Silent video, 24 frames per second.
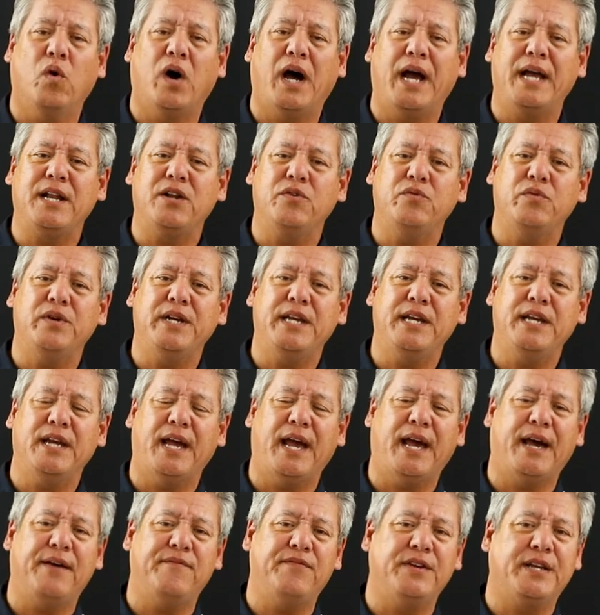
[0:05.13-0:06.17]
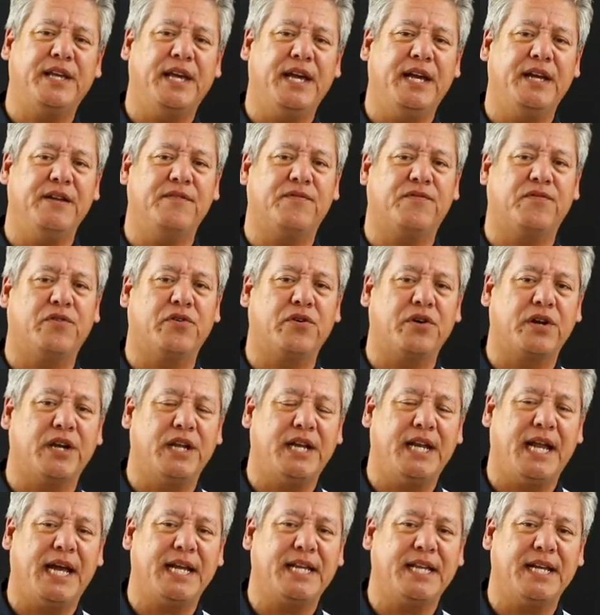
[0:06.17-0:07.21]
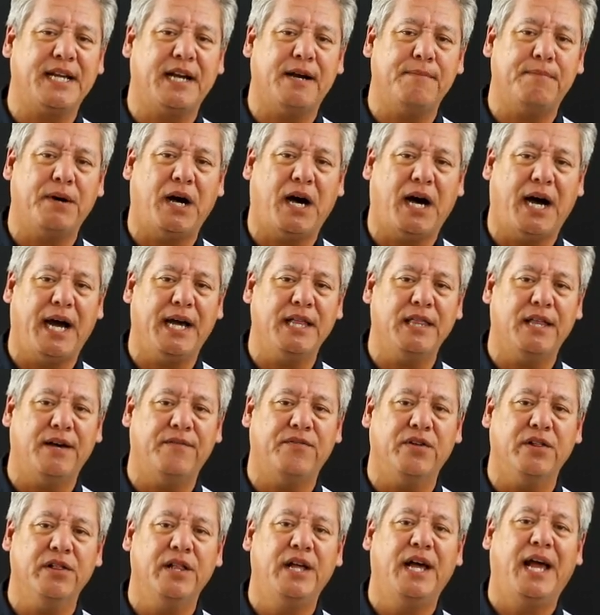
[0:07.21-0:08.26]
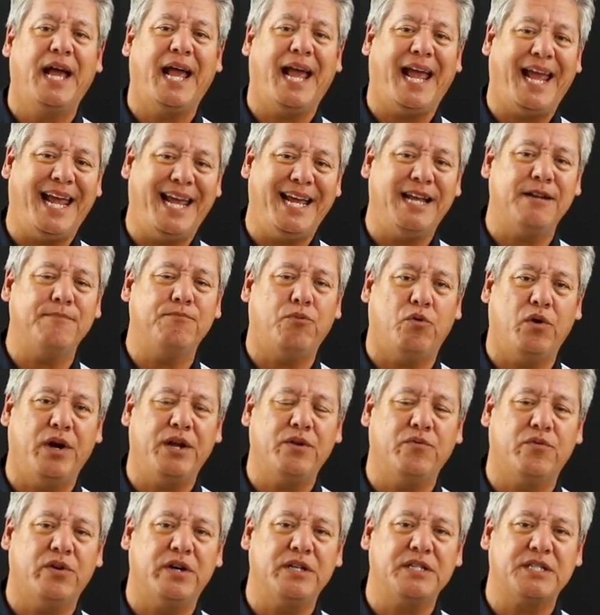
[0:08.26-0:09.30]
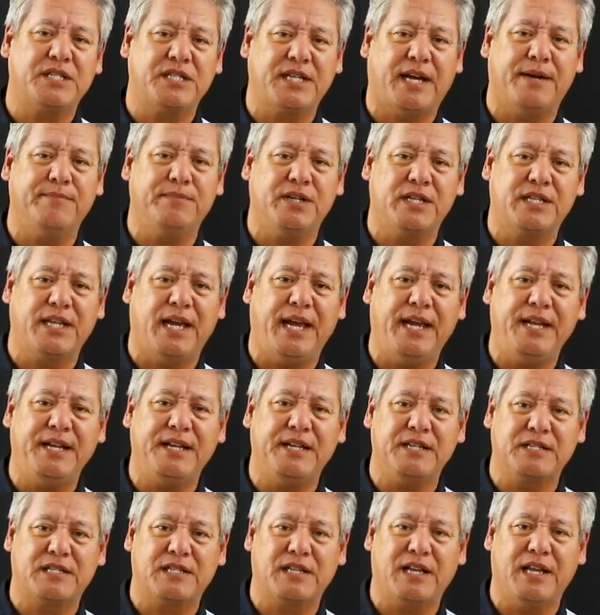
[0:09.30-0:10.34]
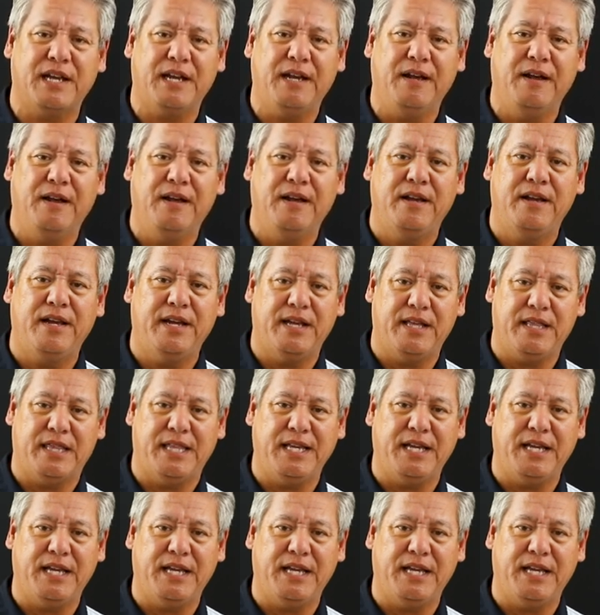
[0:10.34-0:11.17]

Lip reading: why do we advocate for connecting up high level and point one simultaneously in